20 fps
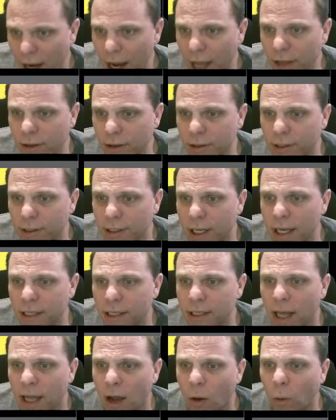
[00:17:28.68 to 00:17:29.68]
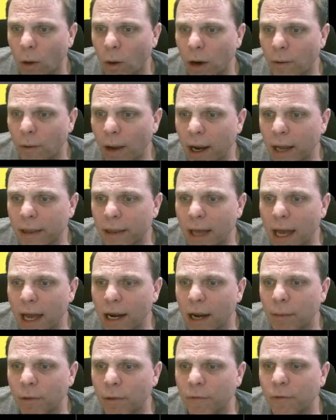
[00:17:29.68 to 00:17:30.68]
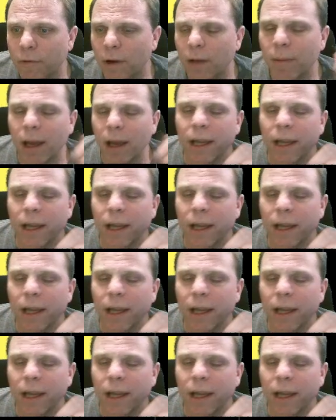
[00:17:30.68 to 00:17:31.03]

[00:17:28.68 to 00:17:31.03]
I use this. Where do I get that number from?